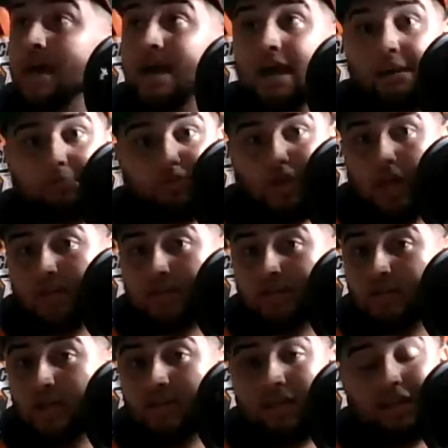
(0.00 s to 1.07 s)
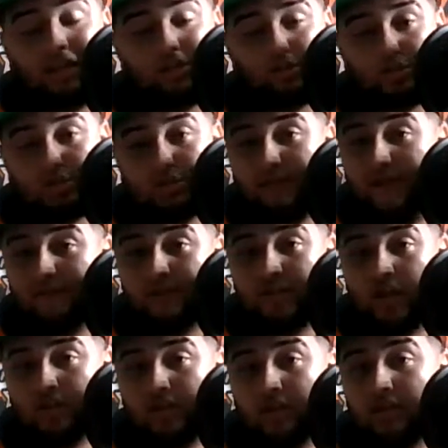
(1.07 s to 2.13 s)
and Chase said that this was his favorite
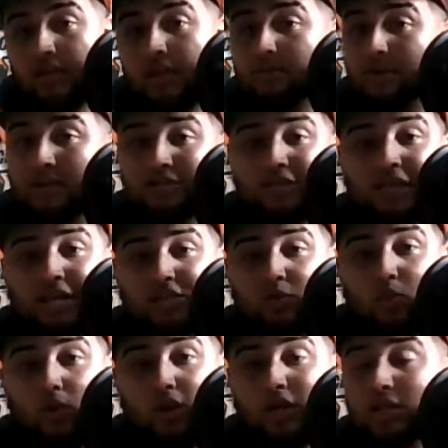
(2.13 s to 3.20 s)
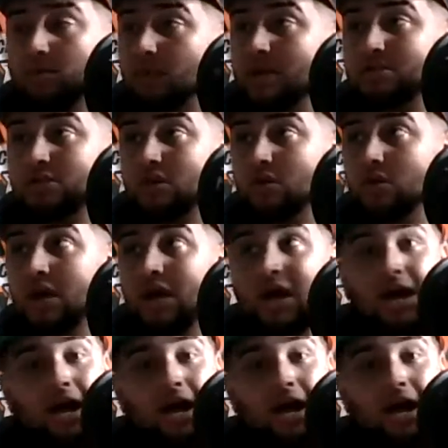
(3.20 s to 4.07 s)
touchdown of the year because he got to work in the red zone